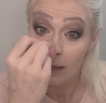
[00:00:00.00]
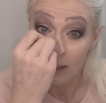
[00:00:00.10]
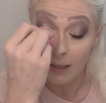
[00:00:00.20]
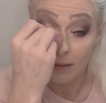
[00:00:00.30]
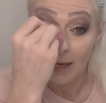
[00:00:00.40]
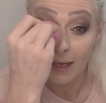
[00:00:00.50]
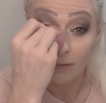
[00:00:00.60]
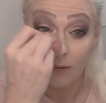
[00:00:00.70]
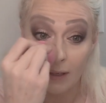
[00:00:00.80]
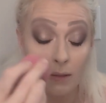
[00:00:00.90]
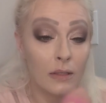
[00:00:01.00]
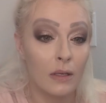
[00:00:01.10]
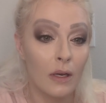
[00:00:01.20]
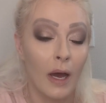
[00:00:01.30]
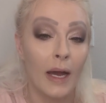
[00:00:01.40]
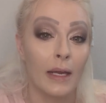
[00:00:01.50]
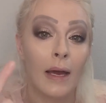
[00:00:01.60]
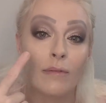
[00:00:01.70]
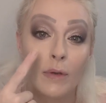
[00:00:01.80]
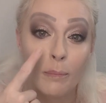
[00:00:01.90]
In that event, I
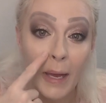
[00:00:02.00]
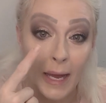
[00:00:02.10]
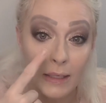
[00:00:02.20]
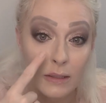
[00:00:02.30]
have to pat.